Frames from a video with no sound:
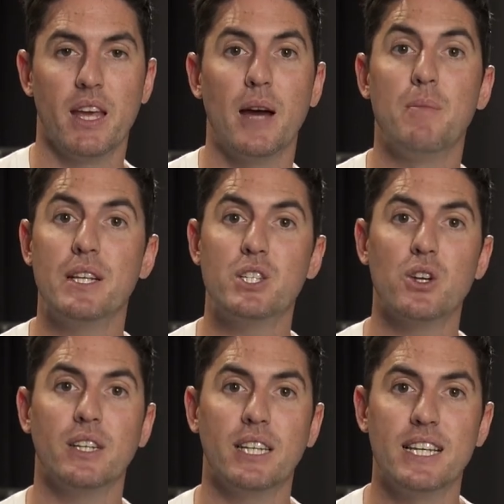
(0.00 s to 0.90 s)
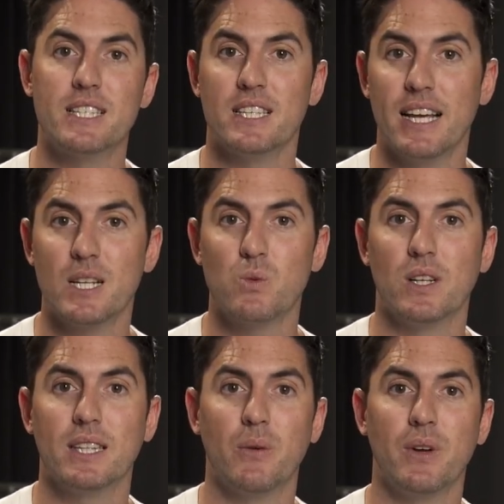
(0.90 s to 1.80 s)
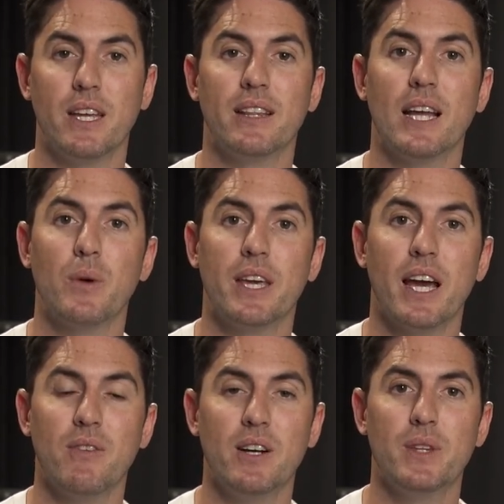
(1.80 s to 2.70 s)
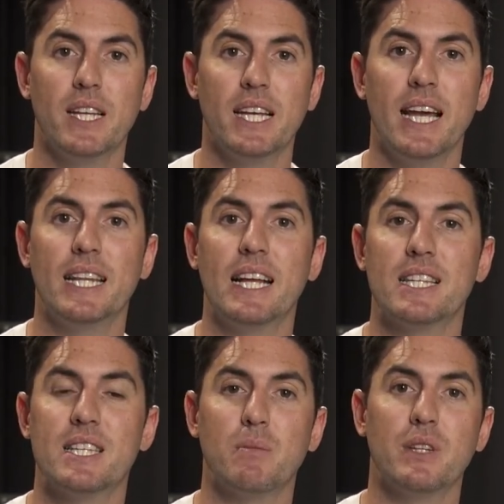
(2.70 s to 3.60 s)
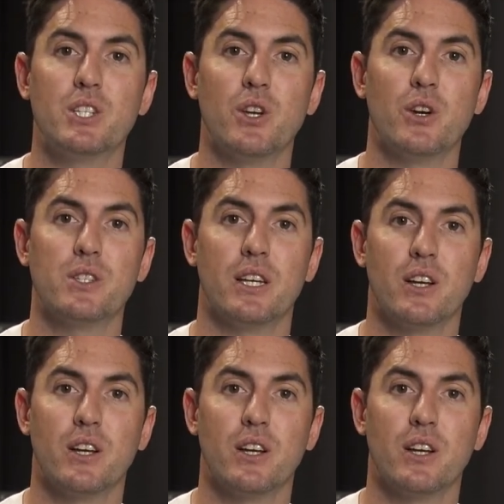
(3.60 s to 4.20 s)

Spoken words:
A mid shot is the next one that we cover, and that simply shows a